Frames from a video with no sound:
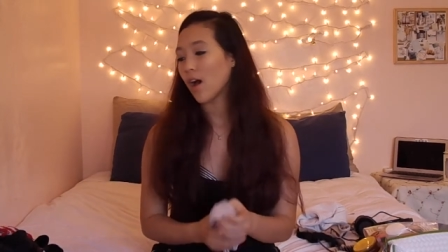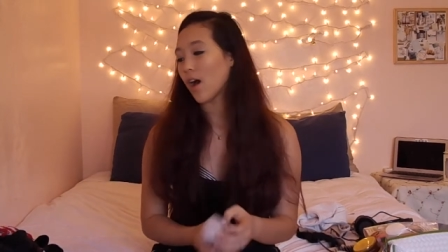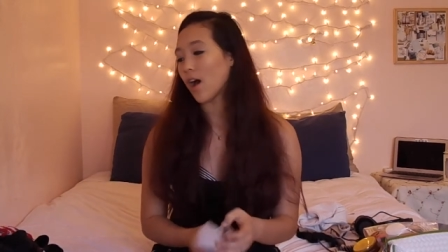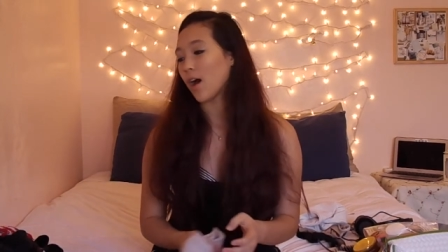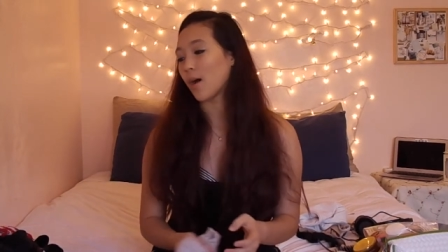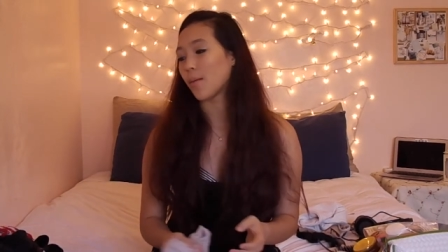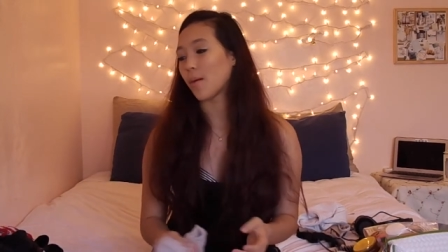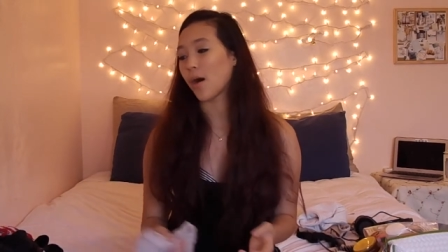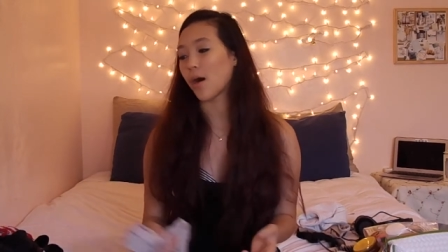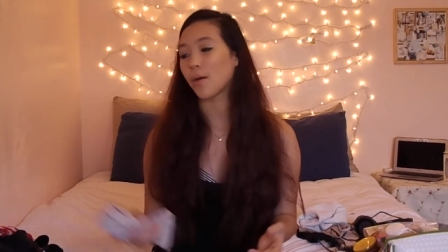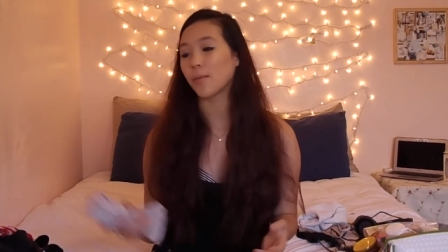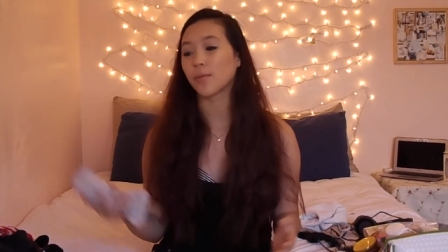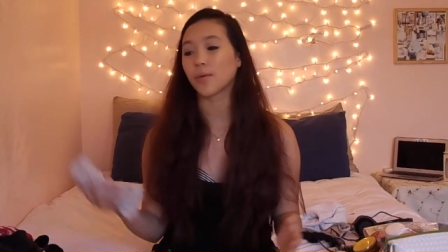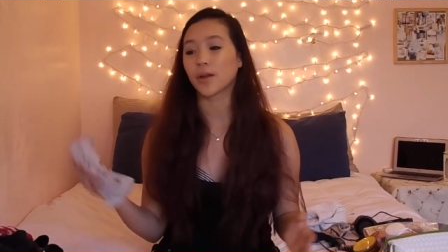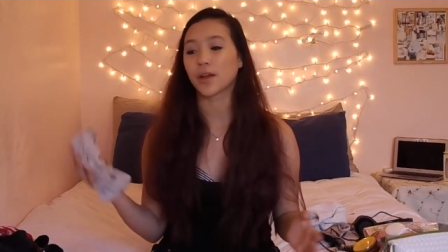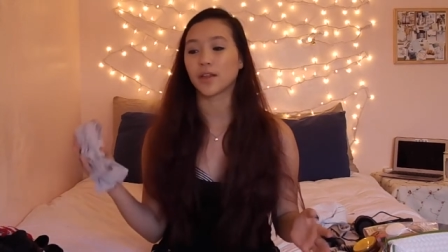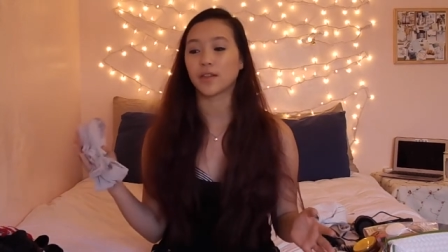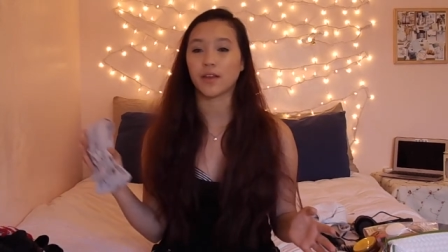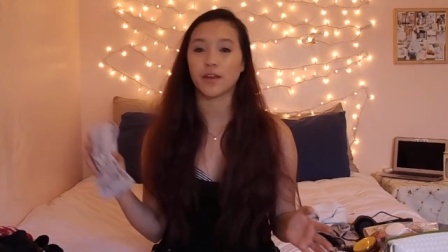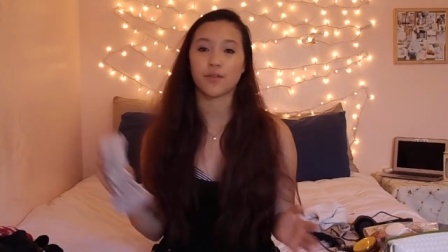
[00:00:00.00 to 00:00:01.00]
Um, I'll
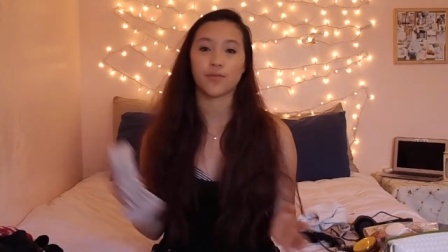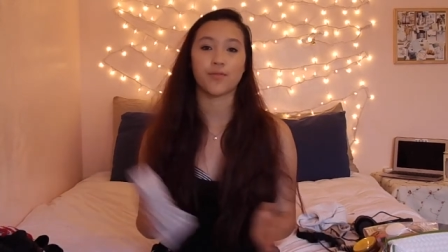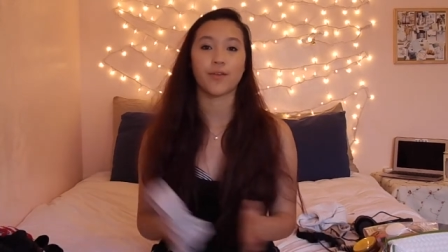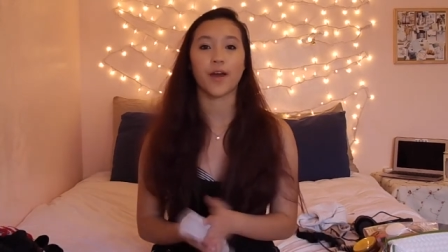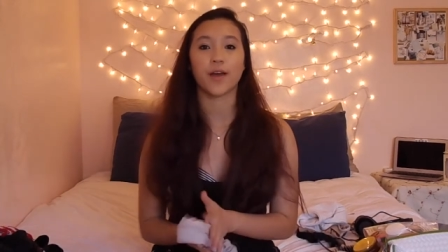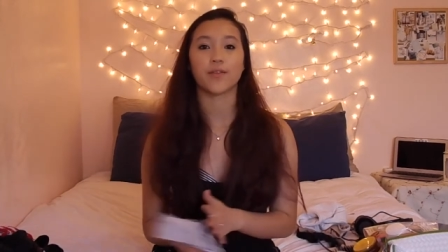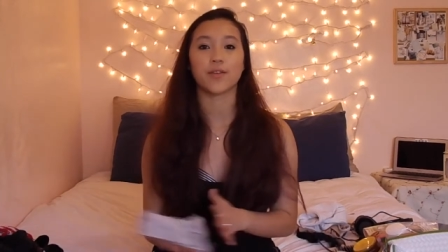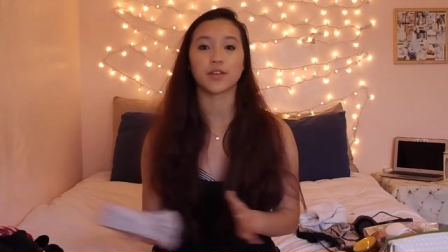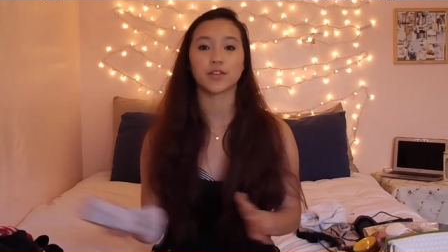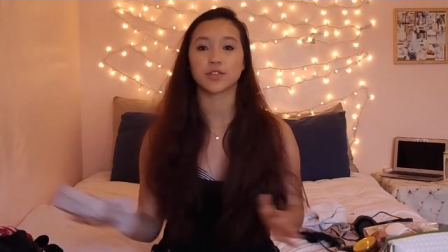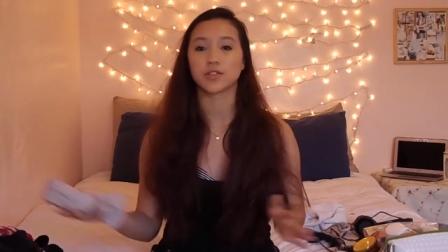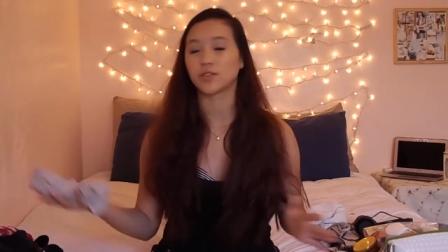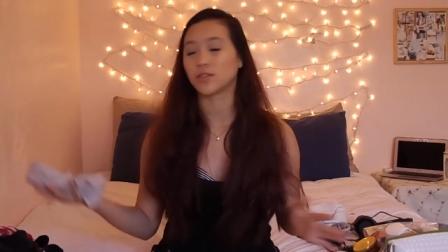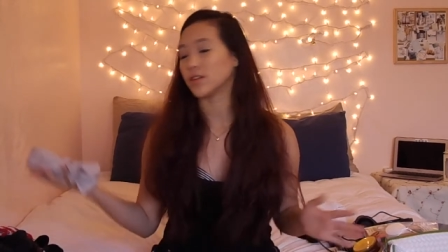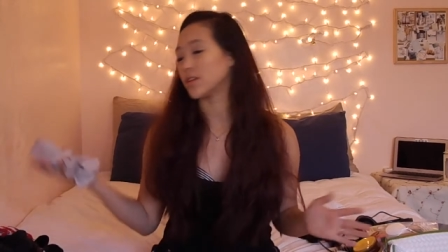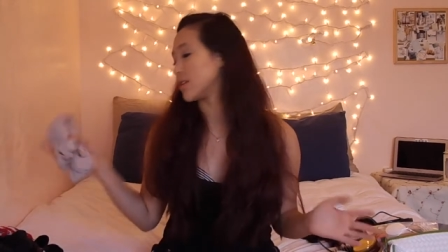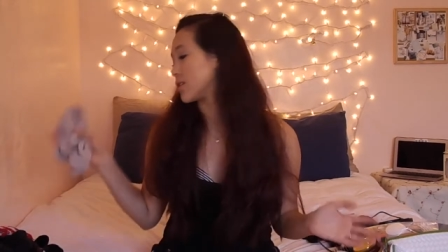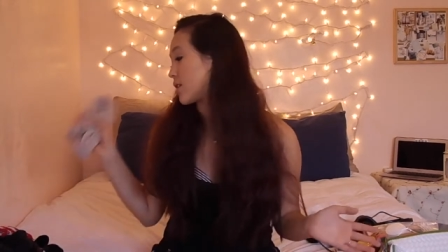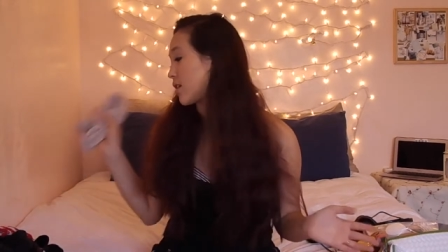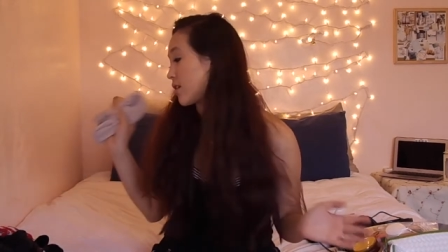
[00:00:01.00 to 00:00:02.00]
bring like five extra
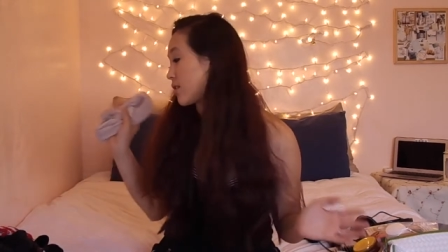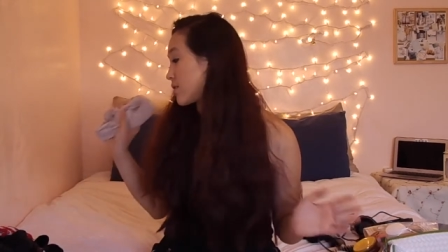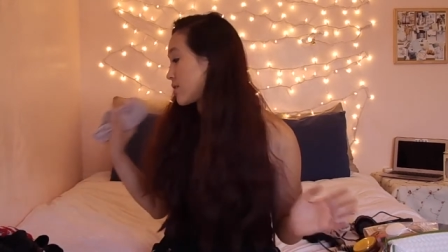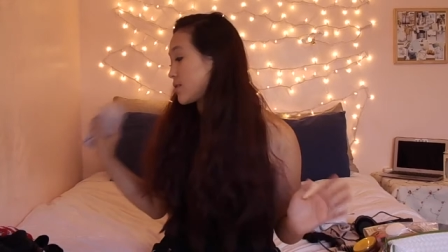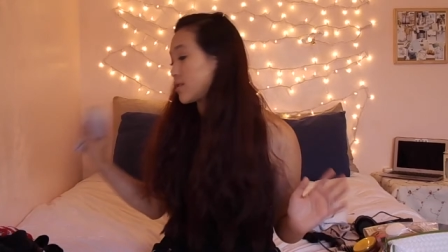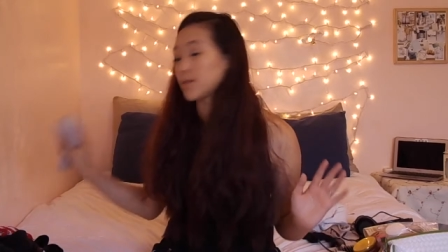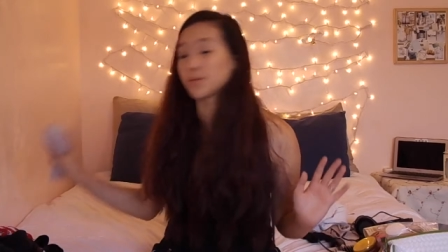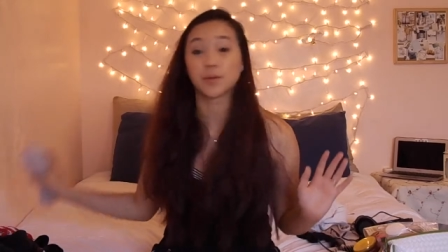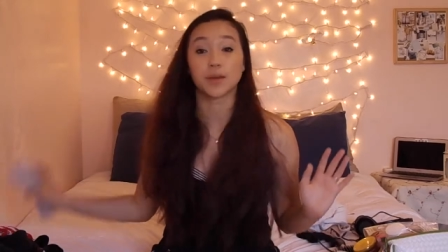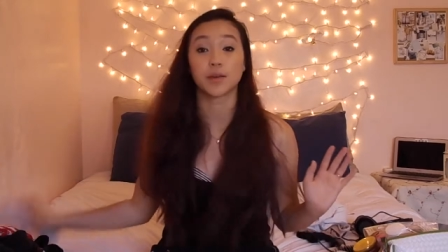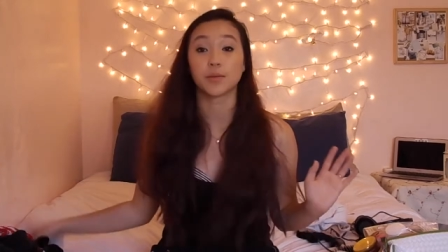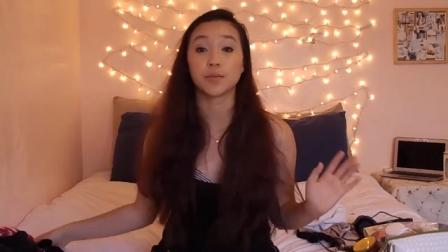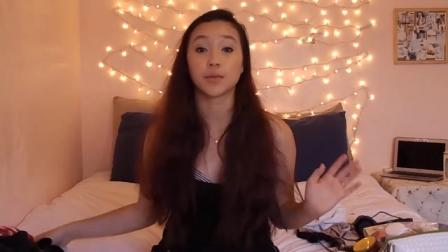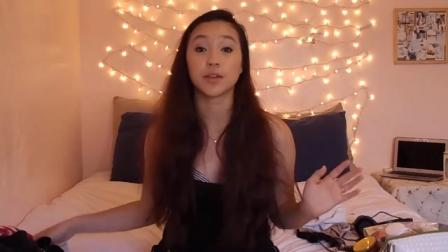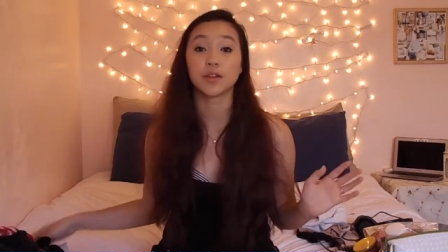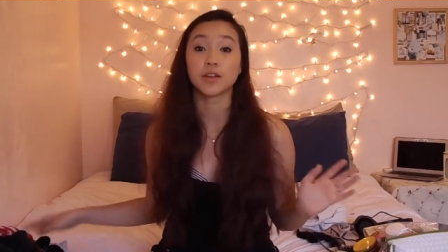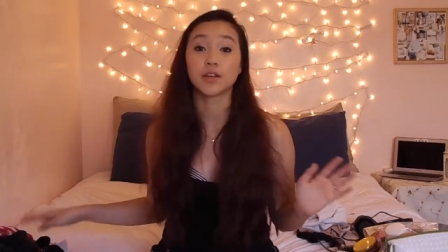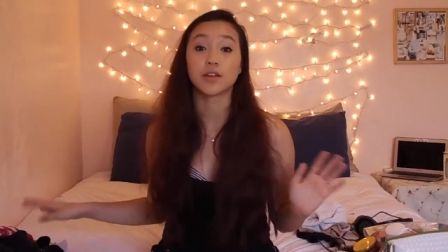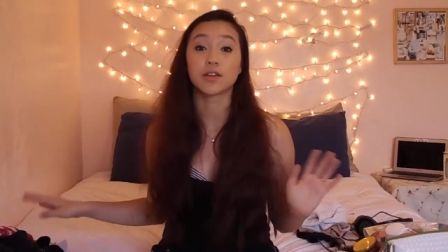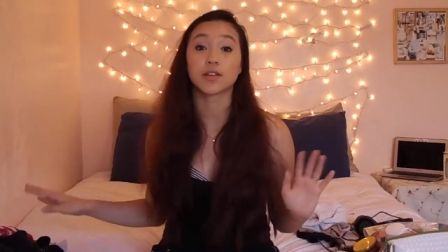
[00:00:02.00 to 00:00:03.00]
leotards to be
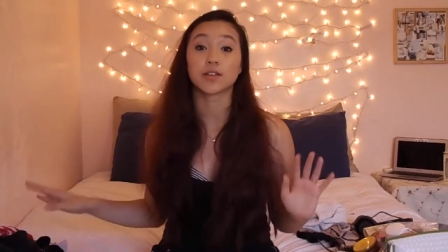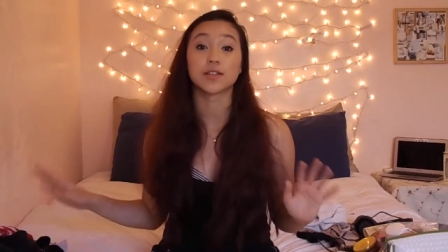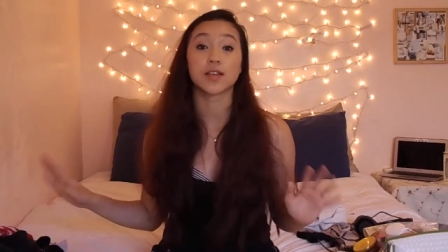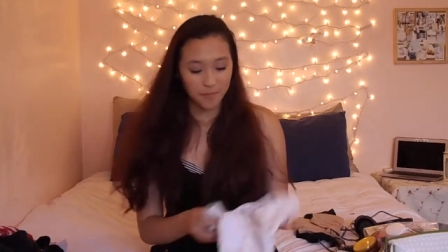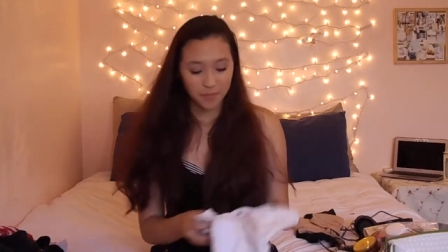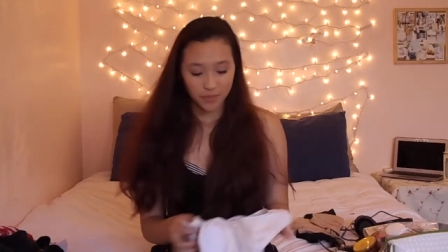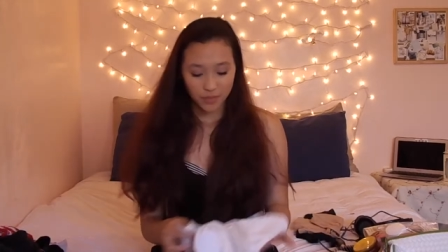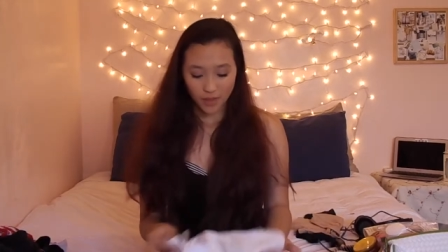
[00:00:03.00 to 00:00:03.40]
completely honest.